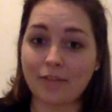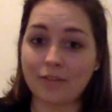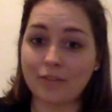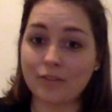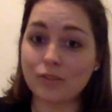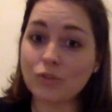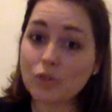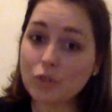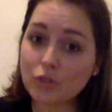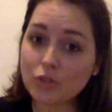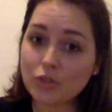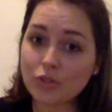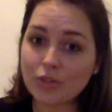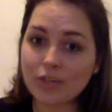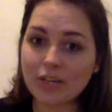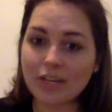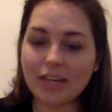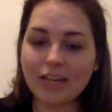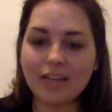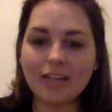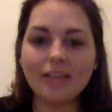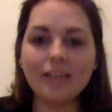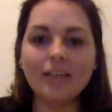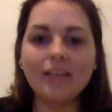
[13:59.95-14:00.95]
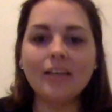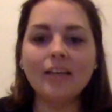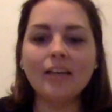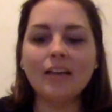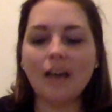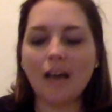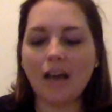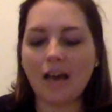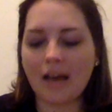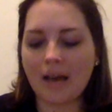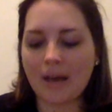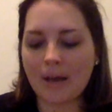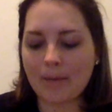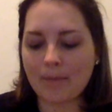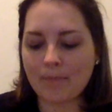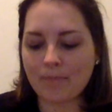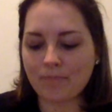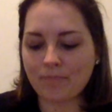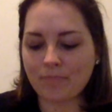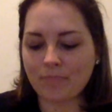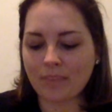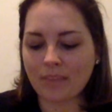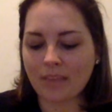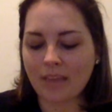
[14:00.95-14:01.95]
his surgery.
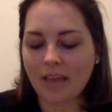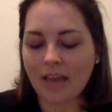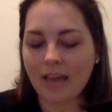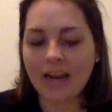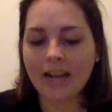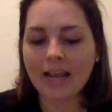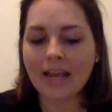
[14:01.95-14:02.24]
And